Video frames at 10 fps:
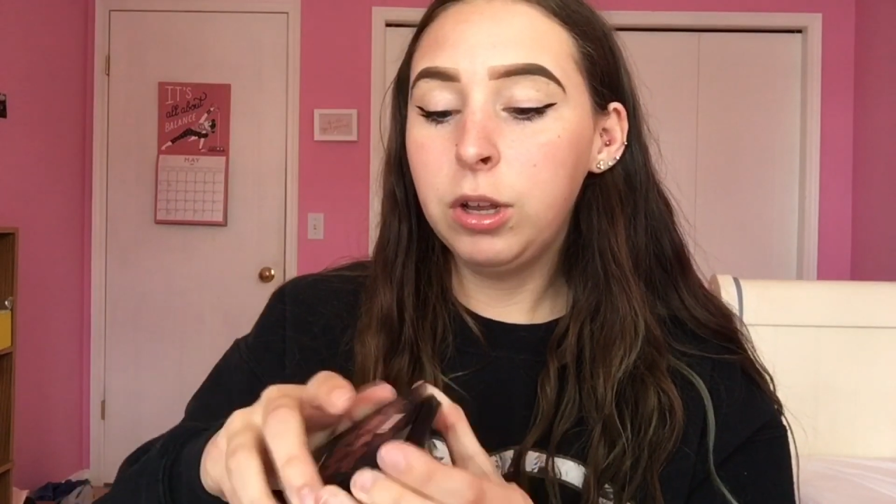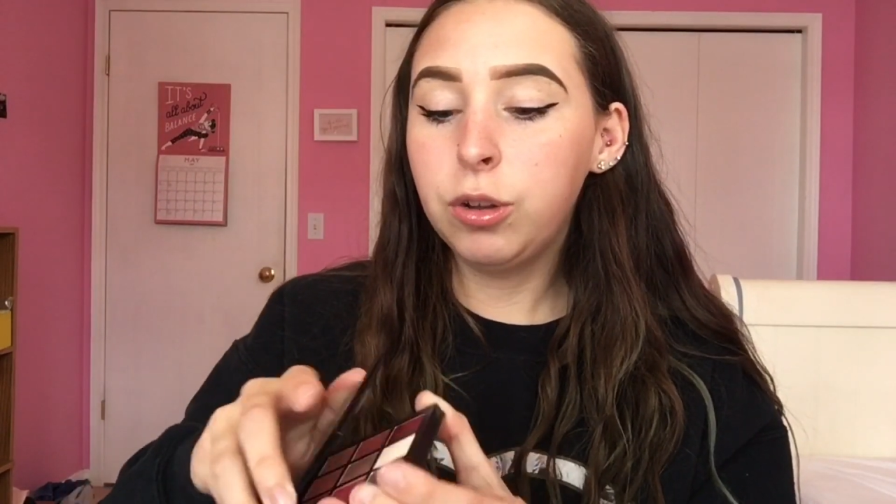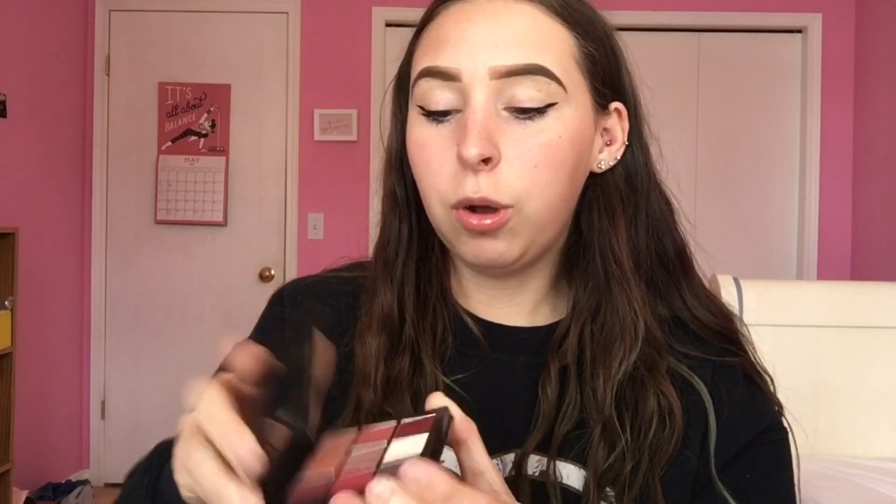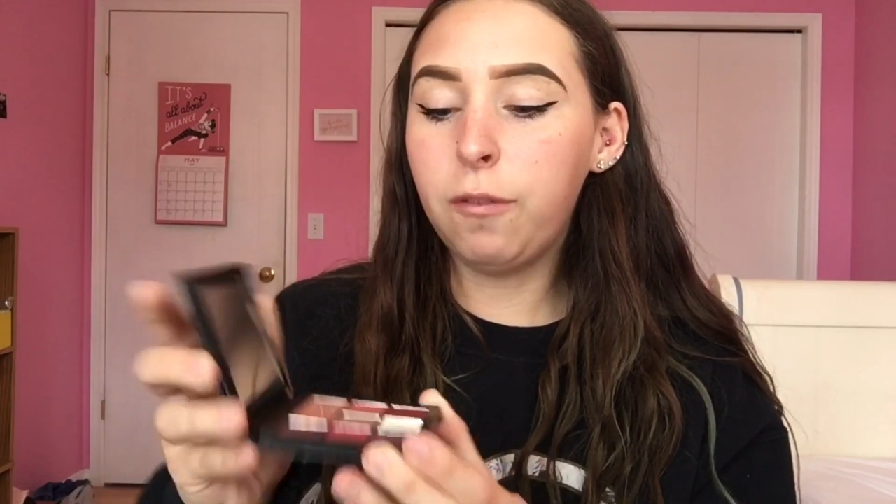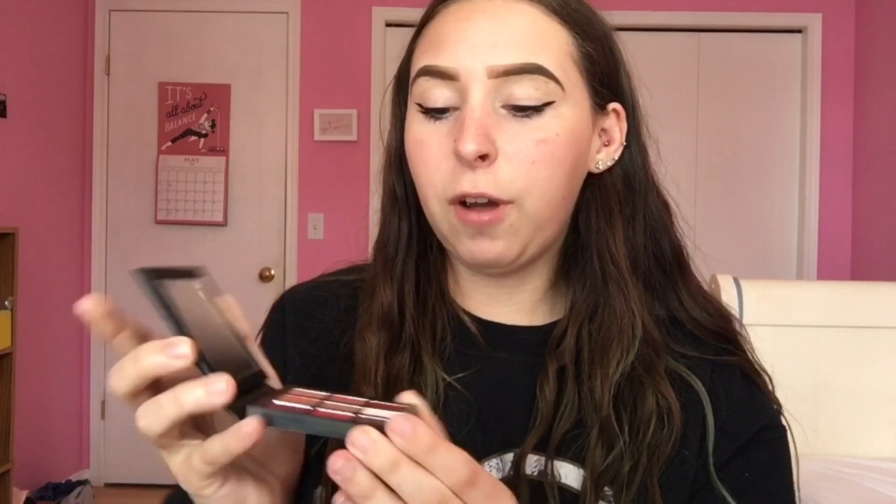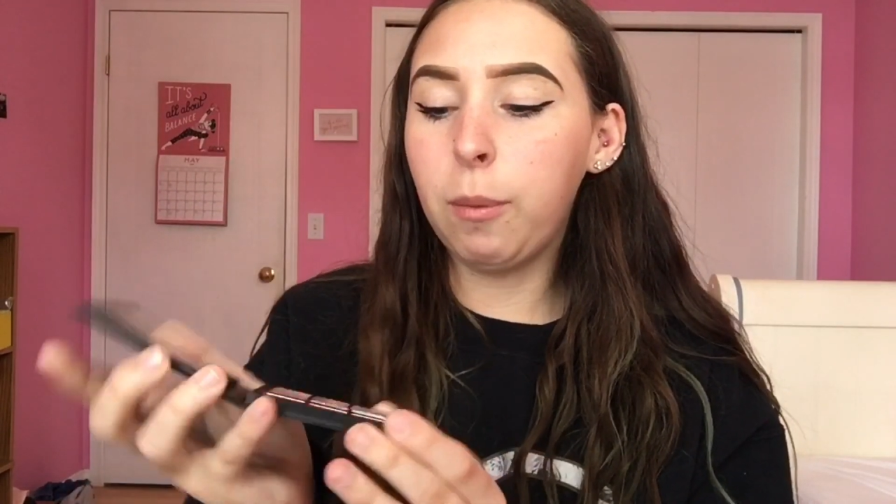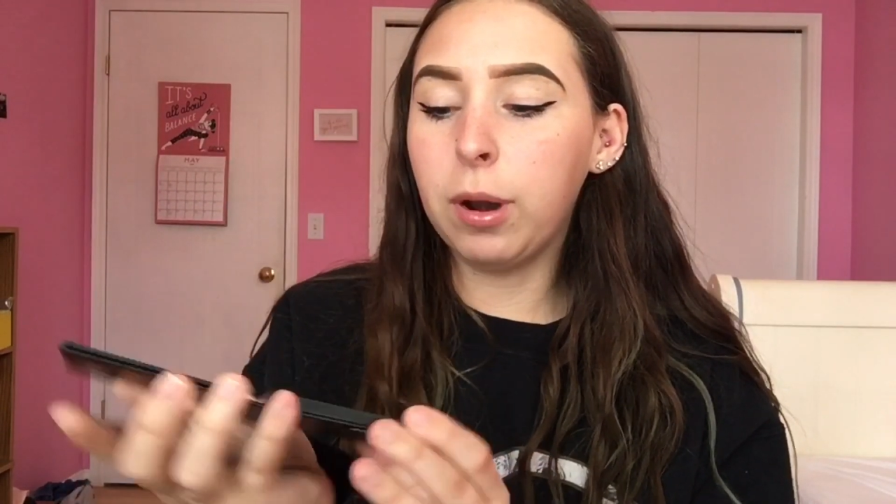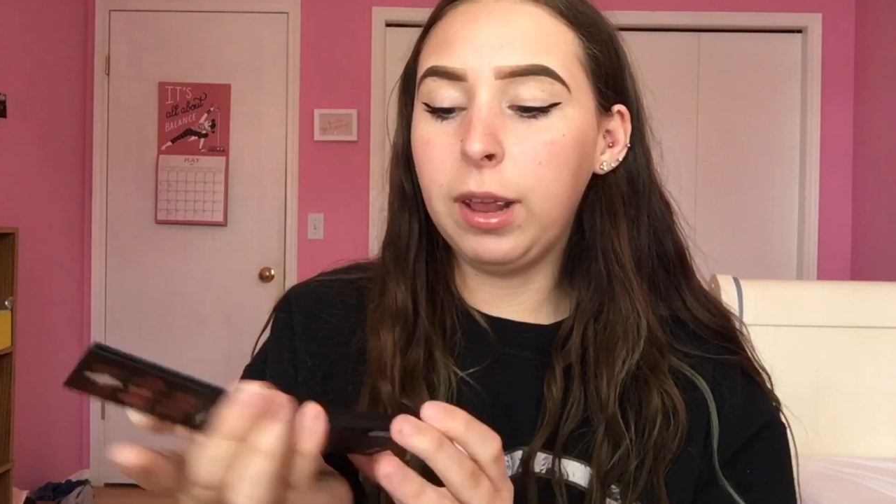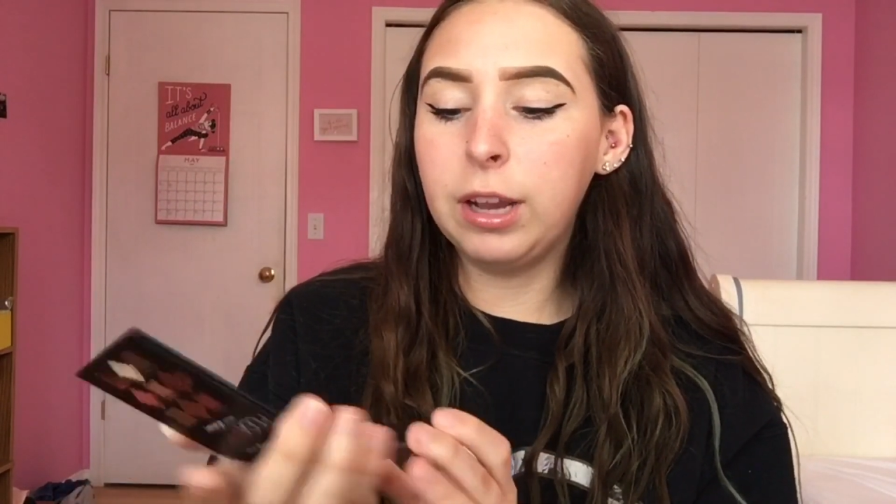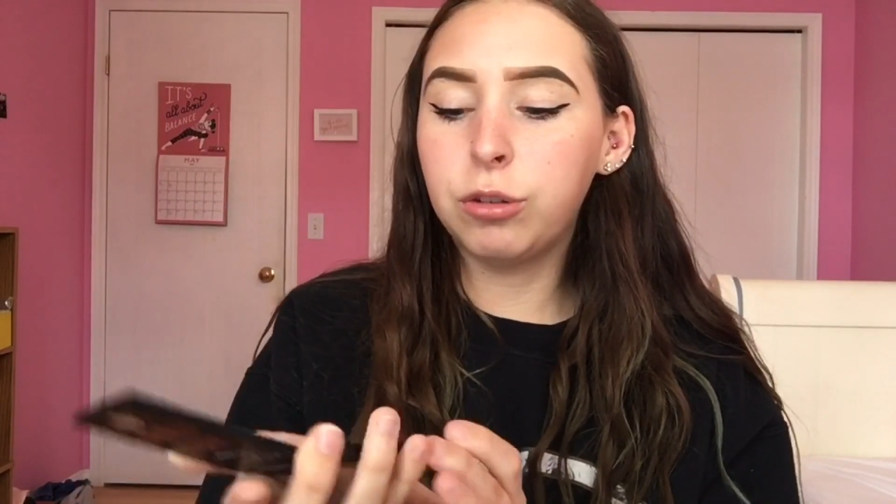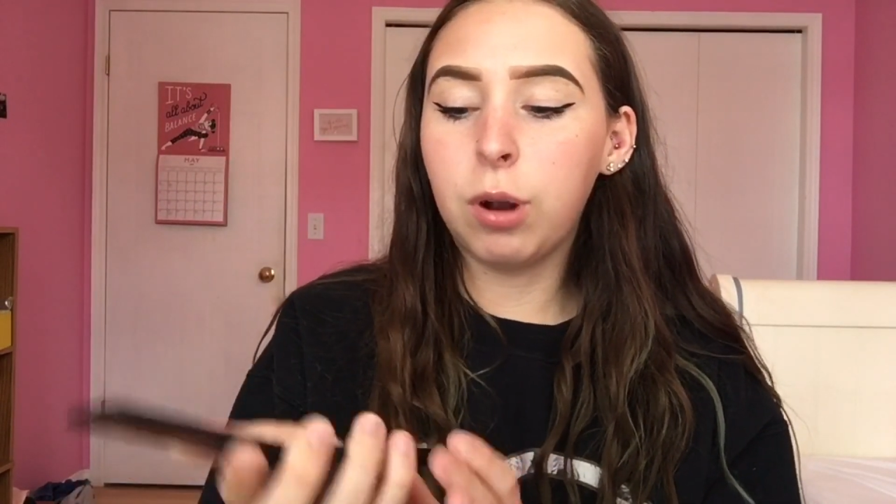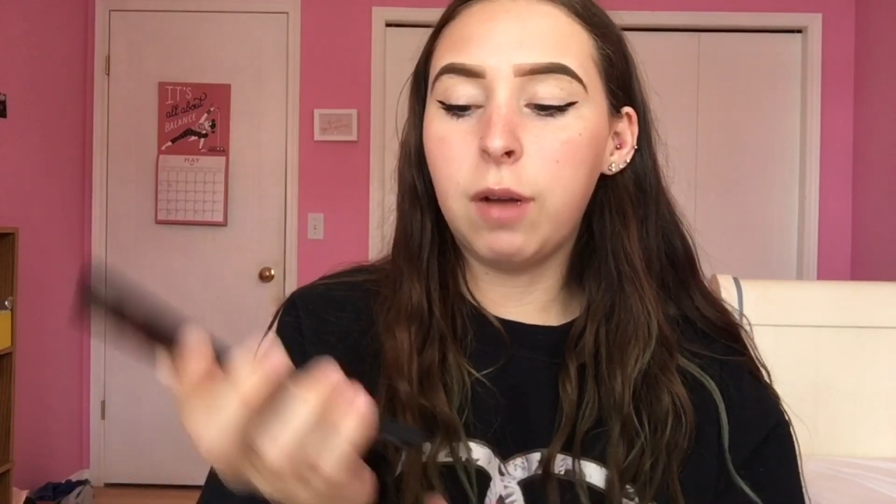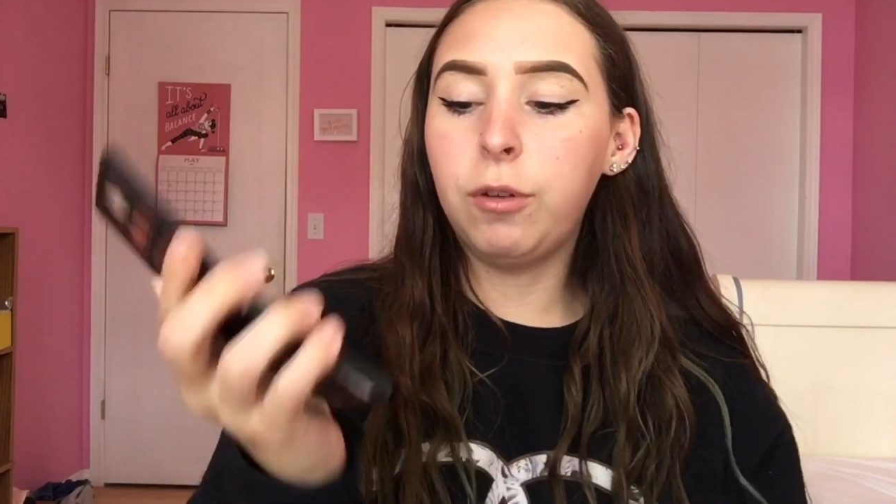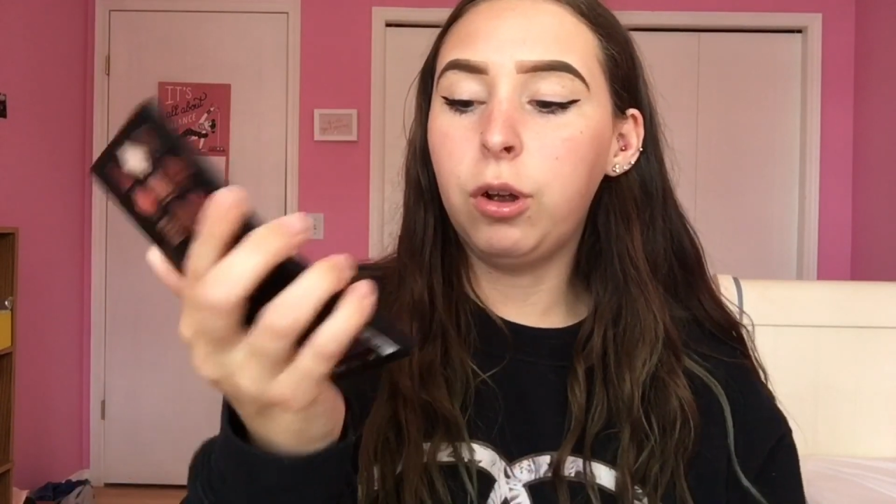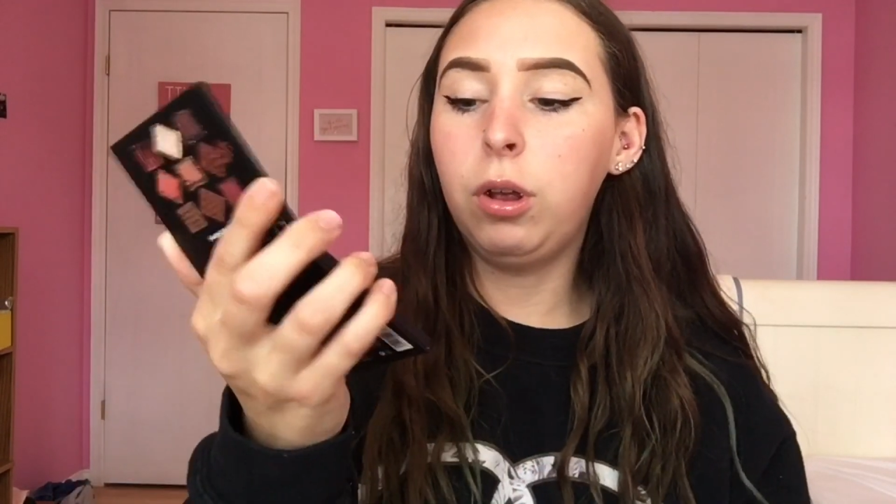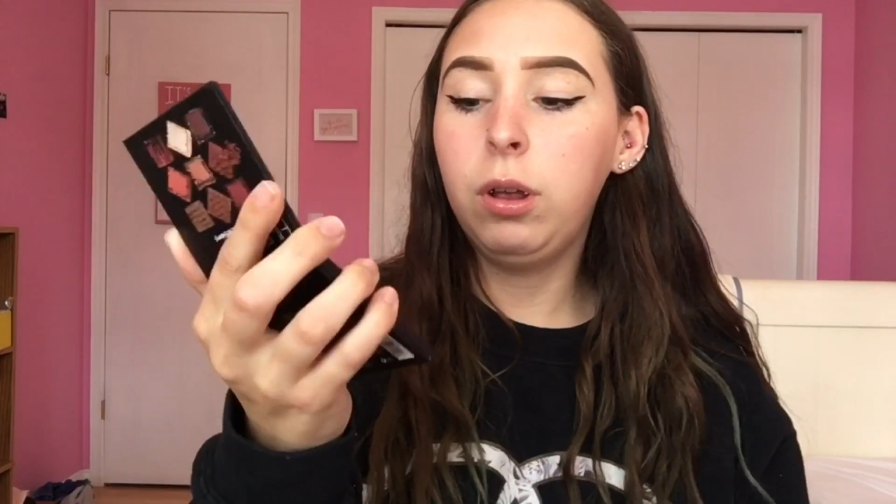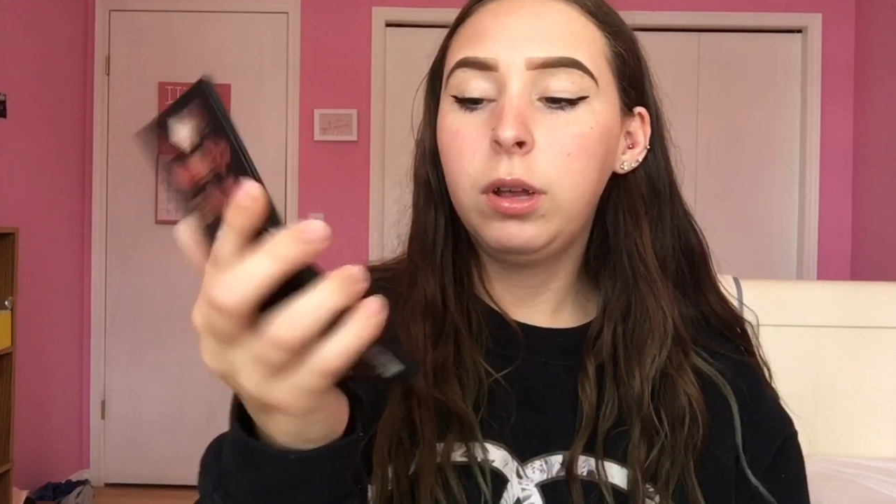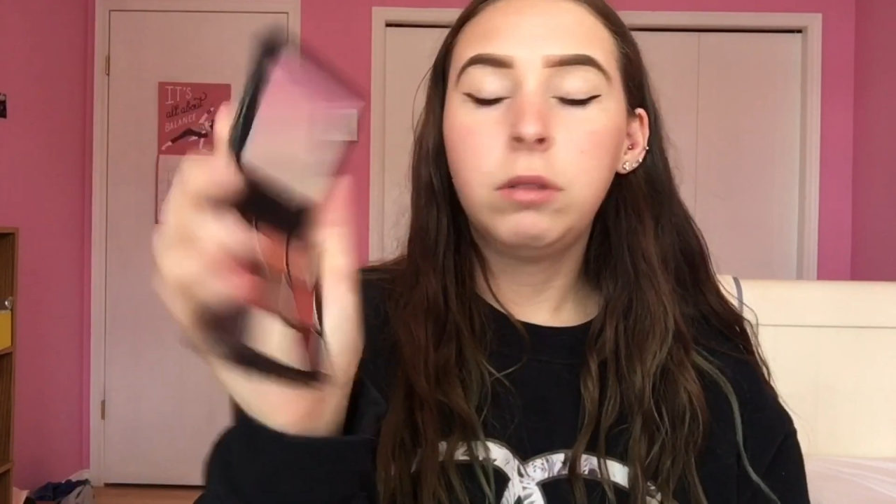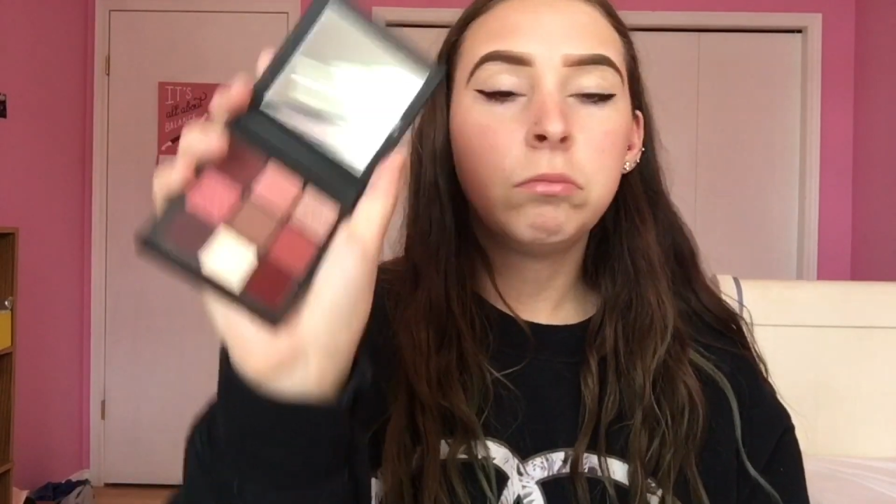So if I were to like travel,